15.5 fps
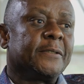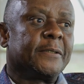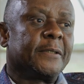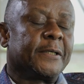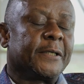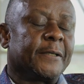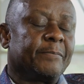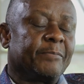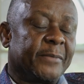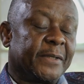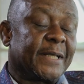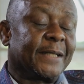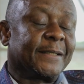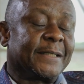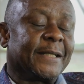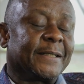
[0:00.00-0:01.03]

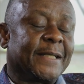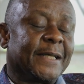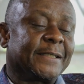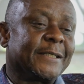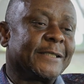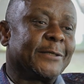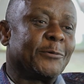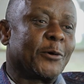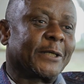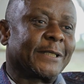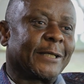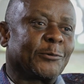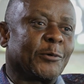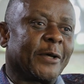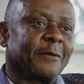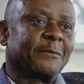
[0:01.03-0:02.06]
That is the work
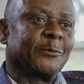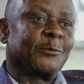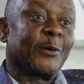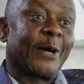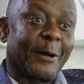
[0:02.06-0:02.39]
that we have to do.